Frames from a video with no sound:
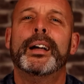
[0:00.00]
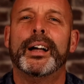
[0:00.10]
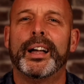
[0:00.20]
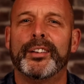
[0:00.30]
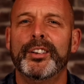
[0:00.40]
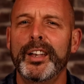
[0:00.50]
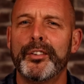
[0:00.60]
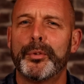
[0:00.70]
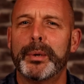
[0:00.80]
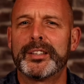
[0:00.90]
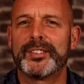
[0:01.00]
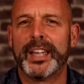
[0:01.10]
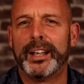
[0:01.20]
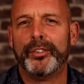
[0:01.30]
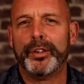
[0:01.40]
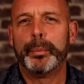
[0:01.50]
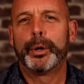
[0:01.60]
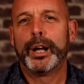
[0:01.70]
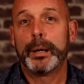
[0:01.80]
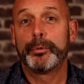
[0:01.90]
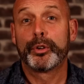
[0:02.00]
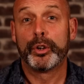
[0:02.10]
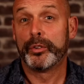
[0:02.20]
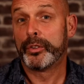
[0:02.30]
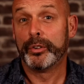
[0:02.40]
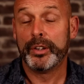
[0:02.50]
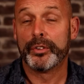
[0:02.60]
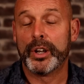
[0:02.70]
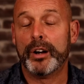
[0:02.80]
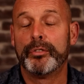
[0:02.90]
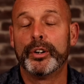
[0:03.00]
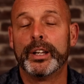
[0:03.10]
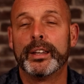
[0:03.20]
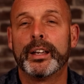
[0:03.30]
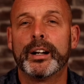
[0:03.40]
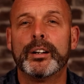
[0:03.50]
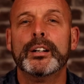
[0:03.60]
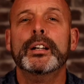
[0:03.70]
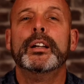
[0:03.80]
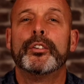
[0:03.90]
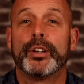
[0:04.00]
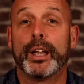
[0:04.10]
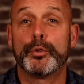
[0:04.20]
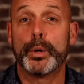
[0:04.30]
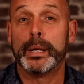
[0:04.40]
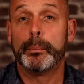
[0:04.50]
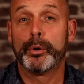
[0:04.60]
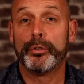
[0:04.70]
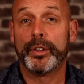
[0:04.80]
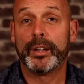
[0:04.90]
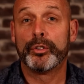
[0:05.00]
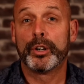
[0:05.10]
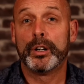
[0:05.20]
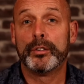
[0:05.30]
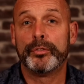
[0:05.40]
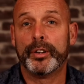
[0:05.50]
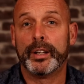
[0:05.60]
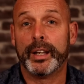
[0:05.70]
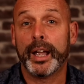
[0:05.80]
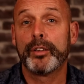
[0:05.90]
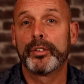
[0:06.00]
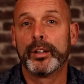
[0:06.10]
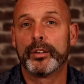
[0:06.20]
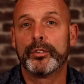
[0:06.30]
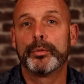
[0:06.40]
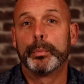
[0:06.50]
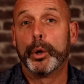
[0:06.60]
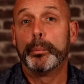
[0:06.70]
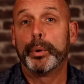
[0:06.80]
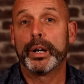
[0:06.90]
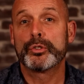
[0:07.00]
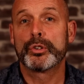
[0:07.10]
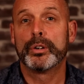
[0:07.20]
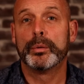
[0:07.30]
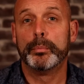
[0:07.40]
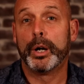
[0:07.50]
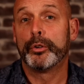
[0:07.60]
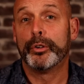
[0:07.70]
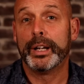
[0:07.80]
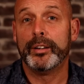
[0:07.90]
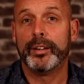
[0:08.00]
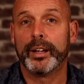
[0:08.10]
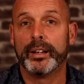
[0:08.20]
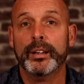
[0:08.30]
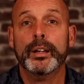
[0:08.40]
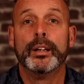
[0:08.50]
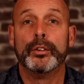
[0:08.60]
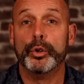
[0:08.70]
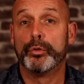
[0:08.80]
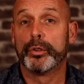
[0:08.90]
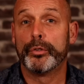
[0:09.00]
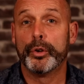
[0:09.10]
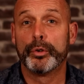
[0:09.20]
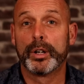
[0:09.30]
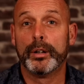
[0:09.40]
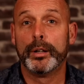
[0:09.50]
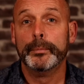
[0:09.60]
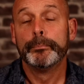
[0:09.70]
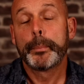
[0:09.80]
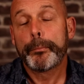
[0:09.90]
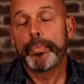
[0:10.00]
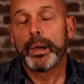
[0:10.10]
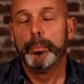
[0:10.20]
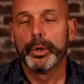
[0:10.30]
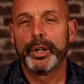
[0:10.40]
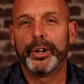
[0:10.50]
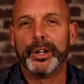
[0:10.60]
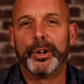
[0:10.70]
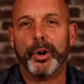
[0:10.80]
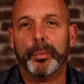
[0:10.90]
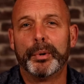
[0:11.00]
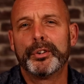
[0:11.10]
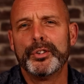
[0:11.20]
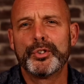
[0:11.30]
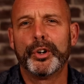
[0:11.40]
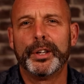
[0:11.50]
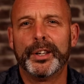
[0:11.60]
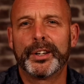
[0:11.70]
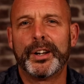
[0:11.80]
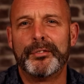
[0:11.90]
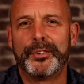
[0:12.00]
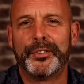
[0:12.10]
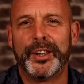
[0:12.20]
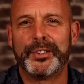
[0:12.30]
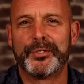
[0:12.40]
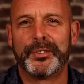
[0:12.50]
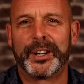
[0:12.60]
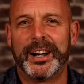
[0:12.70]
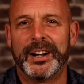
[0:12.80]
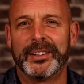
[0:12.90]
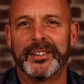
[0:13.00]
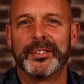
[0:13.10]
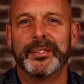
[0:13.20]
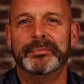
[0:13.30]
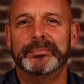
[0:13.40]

And it is a bit salesy, perhaps, because there is an offer in there to get 20% off an excellent blood pressure moderating nutraceutical. But there you go. But enjoy the conversation regardless.